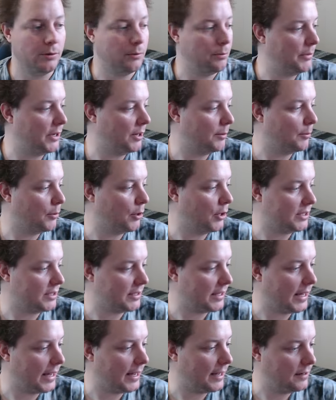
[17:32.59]
minimize
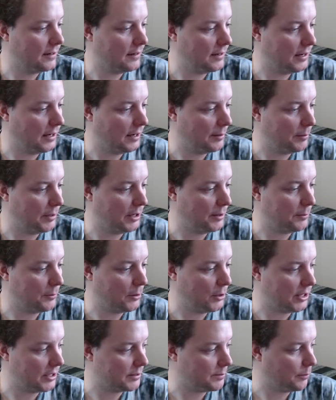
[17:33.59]
that and minimize